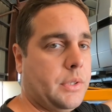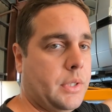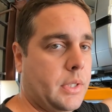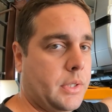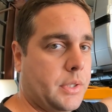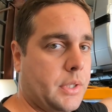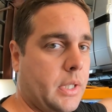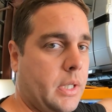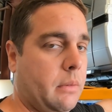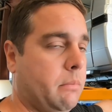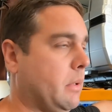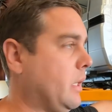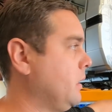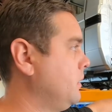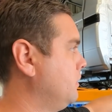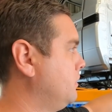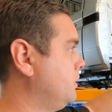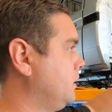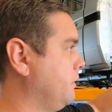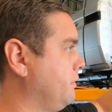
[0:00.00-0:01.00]
you can see, but
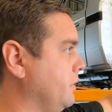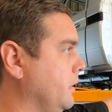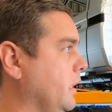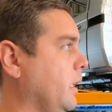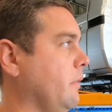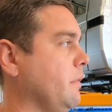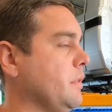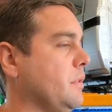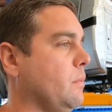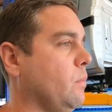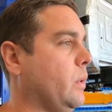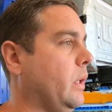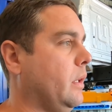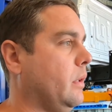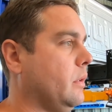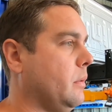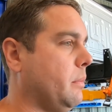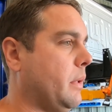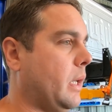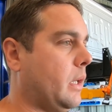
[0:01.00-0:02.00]
definitely having some weight
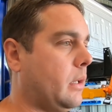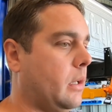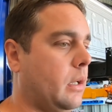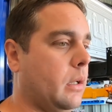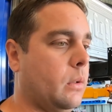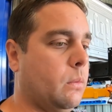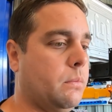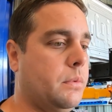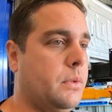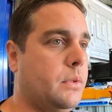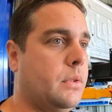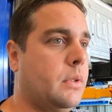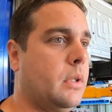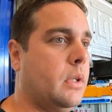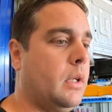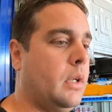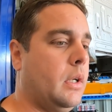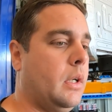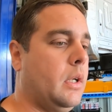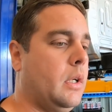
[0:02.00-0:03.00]
on the back helps.
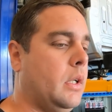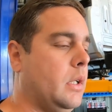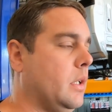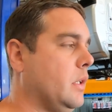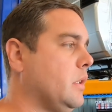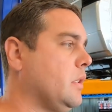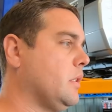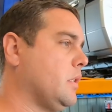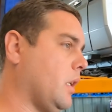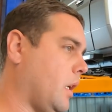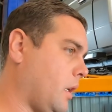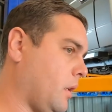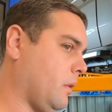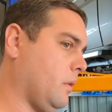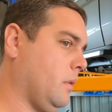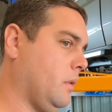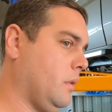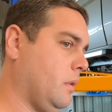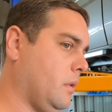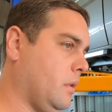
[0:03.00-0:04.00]
So,
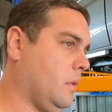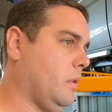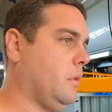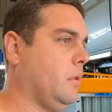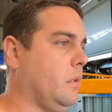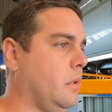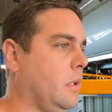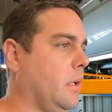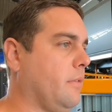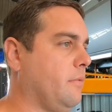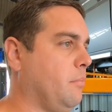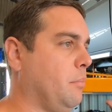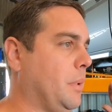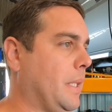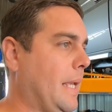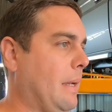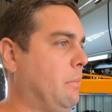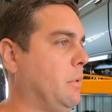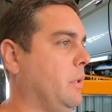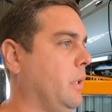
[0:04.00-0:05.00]
enough
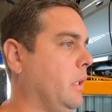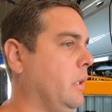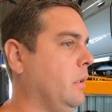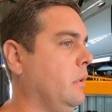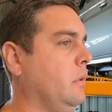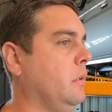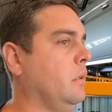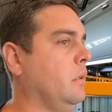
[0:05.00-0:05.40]
blabbering.